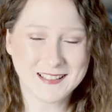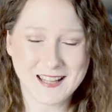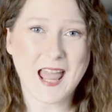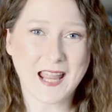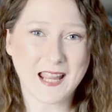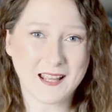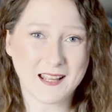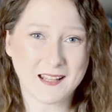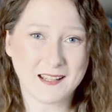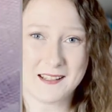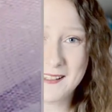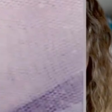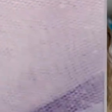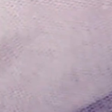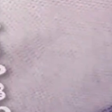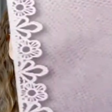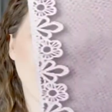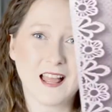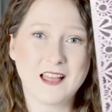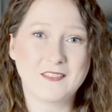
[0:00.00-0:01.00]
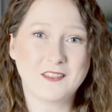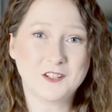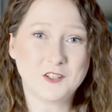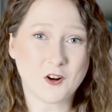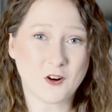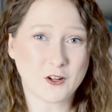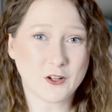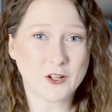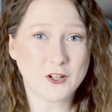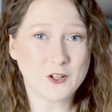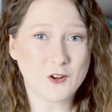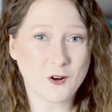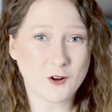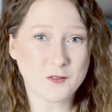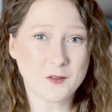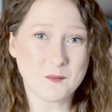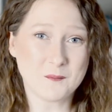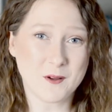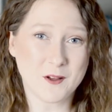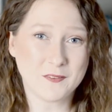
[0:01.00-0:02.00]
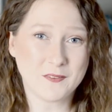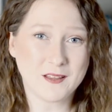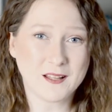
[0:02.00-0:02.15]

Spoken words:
And the Darn Good Yarn of the Month